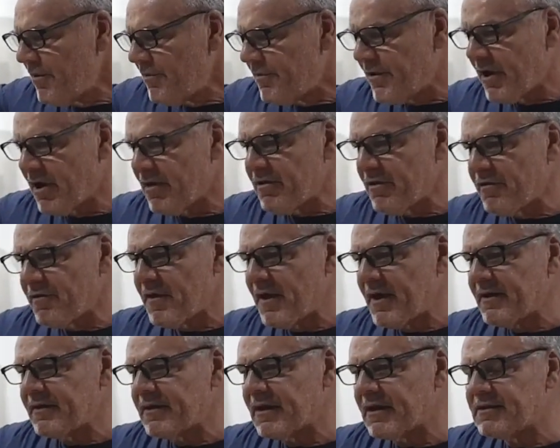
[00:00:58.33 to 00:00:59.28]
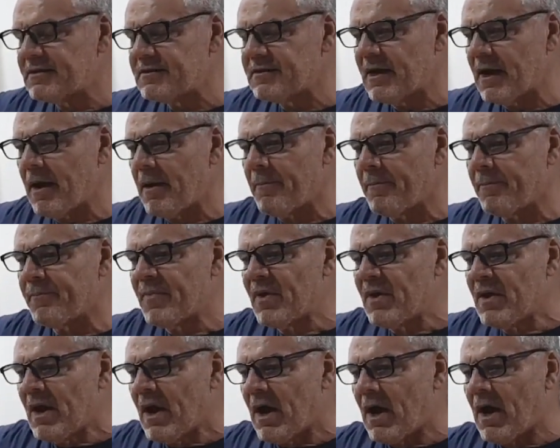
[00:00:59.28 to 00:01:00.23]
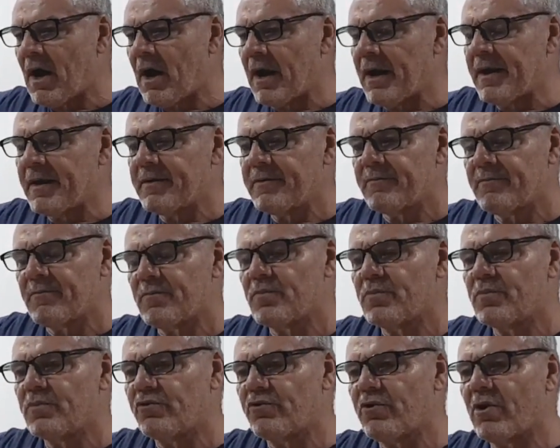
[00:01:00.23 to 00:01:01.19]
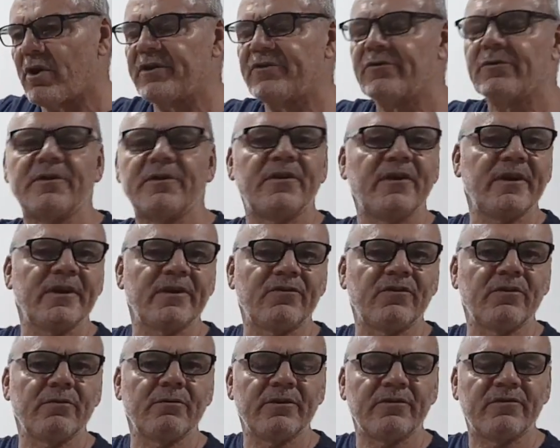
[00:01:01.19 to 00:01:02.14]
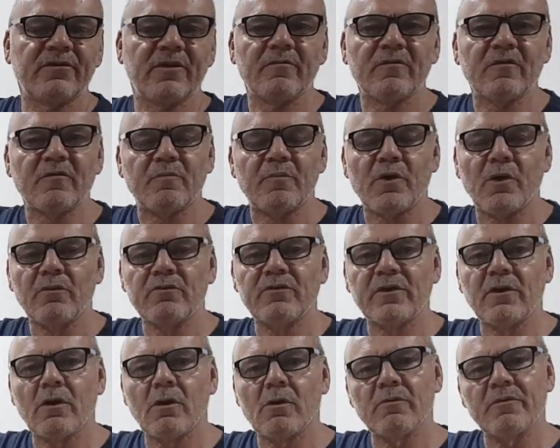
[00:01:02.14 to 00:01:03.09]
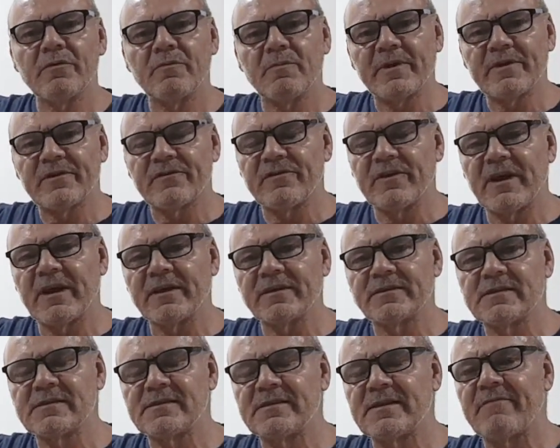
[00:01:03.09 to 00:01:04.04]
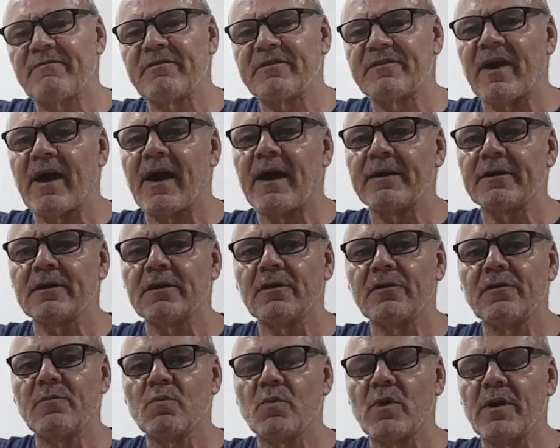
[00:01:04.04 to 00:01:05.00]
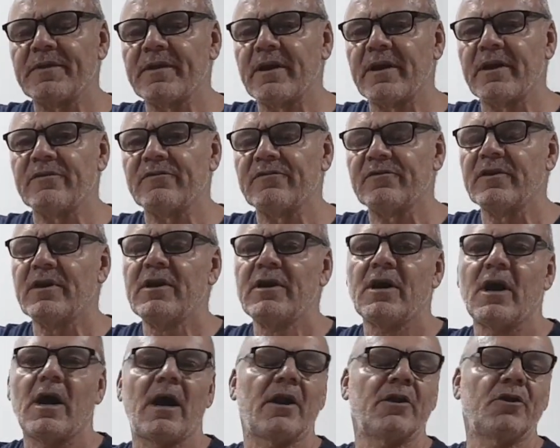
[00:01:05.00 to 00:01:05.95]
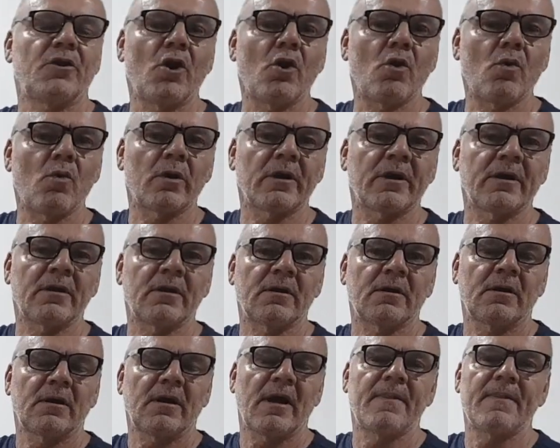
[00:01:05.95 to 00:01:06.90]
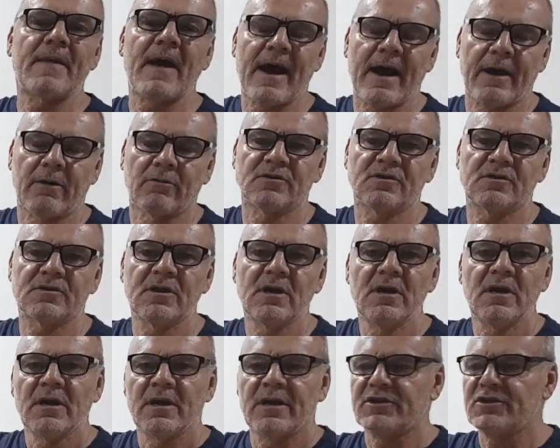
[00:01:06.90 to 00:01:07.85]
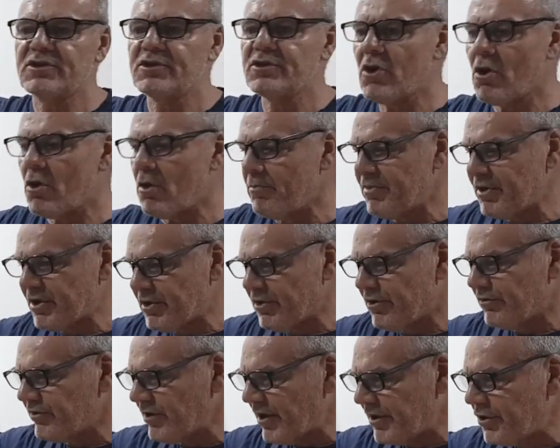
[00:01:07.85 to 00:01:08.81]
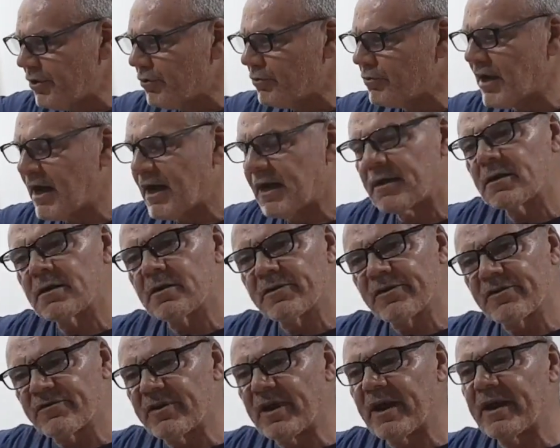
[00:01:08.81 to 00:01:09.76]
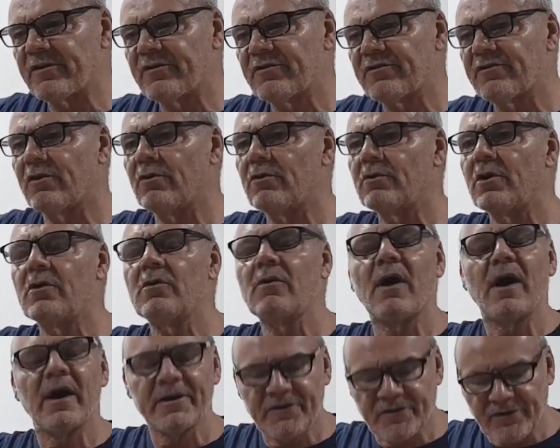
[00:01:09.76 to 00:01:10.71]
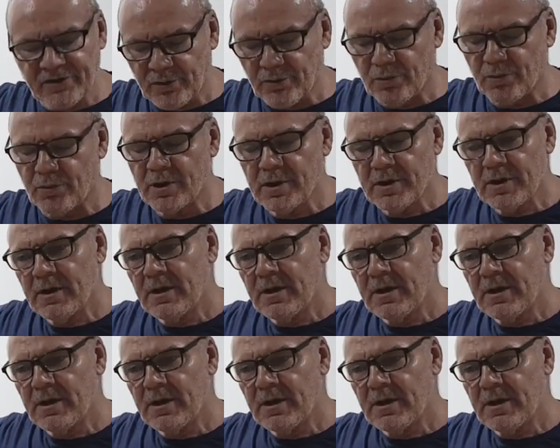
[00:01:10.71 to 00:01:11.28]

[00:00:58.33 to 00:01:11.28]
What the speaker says: The other thing that I try adhere to in terms of protocol with big snakes is never to handle them when there's no one in the house. It's not because I don't handle the snakes solo, I do.